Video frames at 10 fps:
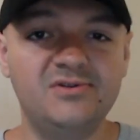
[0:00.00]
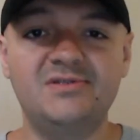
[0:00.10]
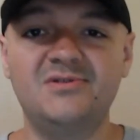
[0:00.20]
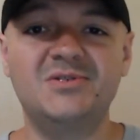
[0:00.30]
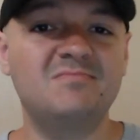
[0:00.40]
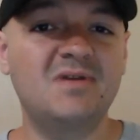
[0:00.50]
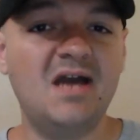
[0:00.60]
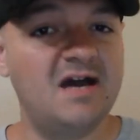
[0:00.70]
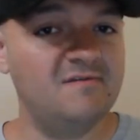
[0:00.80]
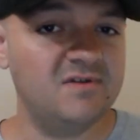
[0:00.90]
There's some
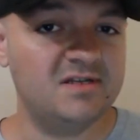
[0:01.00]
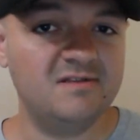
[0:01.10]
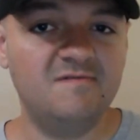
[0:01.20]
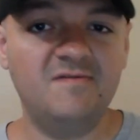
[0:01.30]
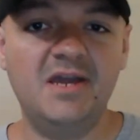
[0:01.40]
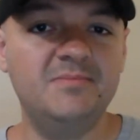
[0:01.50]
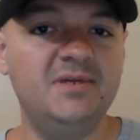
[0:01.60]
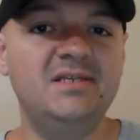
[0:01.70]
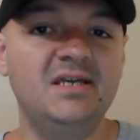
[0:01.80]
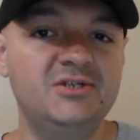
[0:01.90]
conflict in the family,
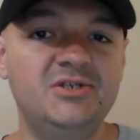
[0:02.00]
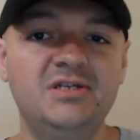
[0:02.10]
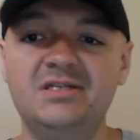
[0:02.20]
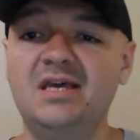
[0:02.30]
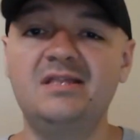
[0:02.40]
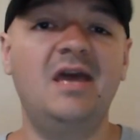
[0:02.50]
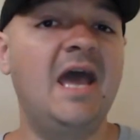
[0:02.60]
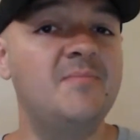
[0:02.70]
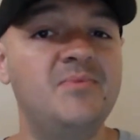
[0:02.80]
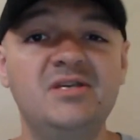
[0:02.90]
tension. It's not the
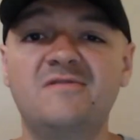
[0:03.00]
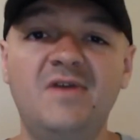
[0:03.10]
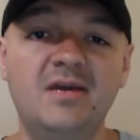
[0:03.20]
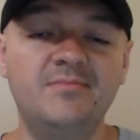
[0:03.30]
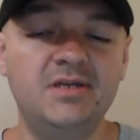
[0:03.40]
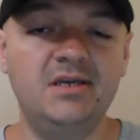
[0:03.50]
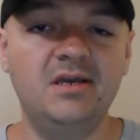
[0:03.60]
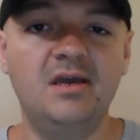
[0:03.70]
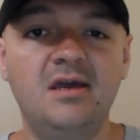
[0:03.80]
happiest family.